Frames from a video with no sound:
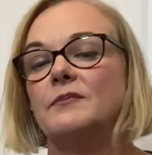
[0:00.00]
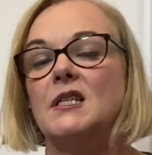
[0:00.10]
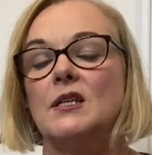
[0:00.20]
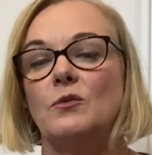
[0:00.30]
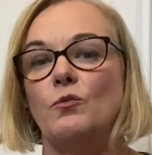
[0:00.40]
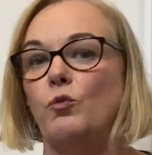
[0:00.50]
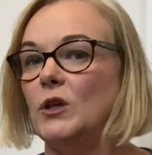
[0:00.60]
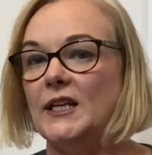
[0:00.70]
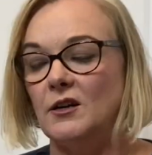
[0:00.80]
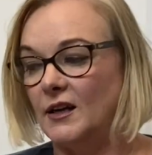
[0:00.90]
So
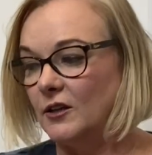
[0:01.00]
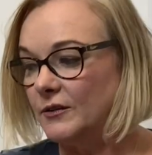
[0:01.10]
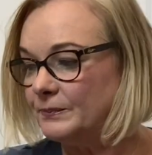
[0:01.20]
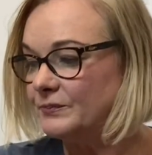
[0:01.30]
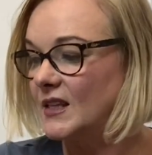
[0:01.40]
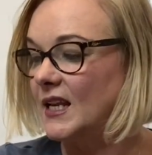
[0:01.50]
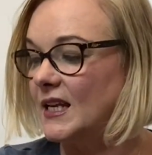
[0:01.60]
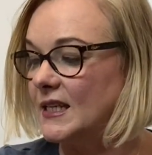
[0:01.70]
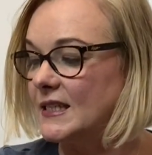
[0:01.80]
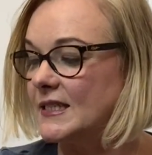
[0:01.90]
woolly nylon
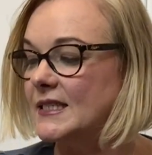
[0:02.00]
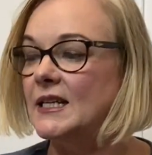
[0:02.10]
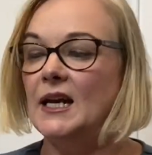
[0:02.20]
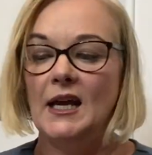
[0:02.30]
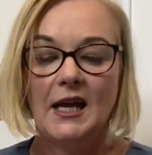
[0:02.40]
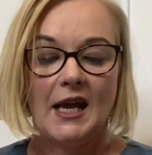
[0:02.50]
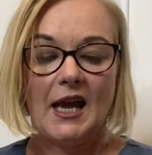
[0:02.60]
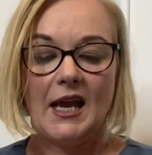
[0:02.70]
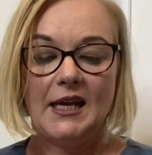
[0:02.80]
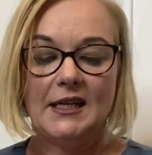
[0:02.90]
is
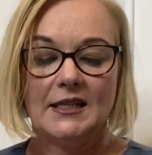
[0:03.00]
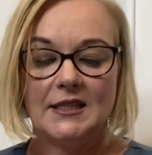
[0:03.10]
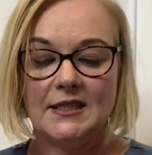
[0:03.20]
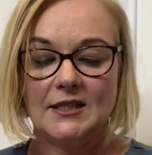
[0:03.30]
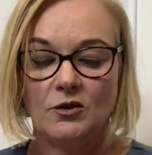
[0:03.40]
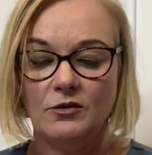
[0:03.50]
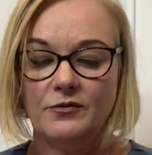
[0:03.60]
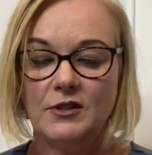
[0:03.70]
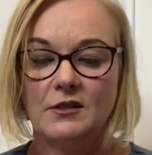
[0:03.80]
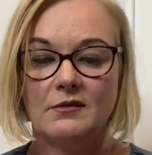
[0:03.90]
a
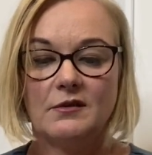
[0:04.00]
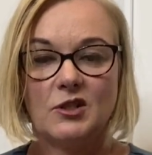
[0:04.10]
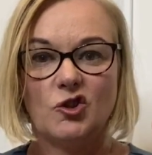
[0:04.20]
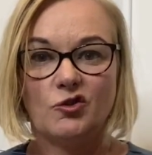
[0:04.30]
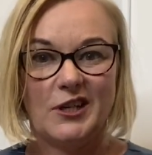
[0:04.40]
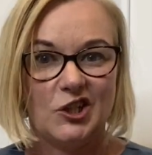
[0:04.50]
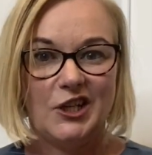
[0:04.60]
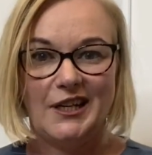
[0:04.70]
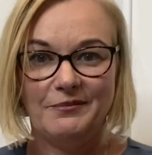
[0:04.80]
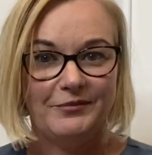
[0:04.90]
soft,
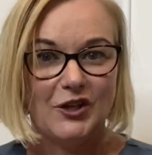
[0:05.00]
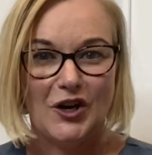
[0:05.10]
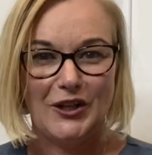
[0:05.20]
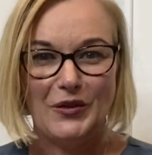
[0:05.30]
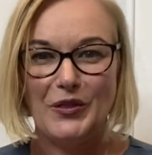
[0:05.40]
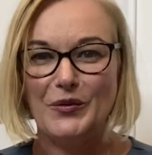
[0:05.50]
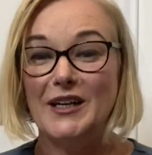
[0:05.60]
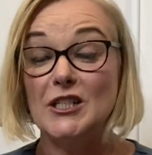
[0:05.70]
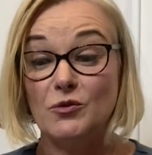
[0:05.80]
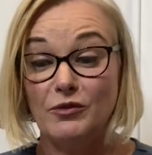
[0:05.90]
stretchy nylon
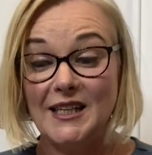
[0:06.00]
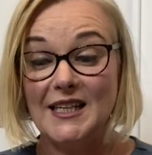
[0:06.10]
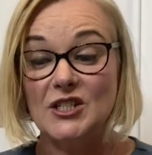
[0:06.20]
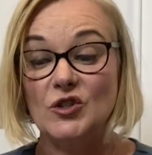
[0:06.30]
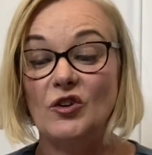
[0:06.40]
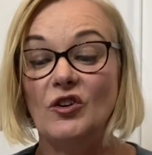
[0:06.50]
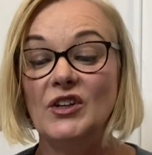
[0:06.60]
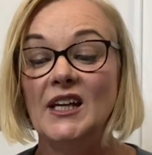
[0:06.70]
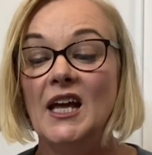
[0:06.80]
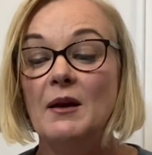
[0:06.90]
thread. It's really
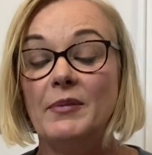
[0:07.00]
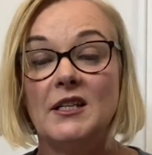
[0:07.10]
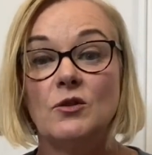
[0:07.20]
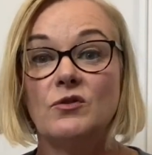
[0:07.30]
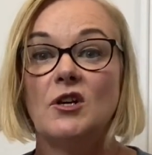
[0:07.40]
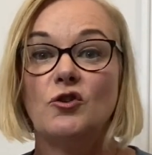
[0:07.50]
strong, but it's also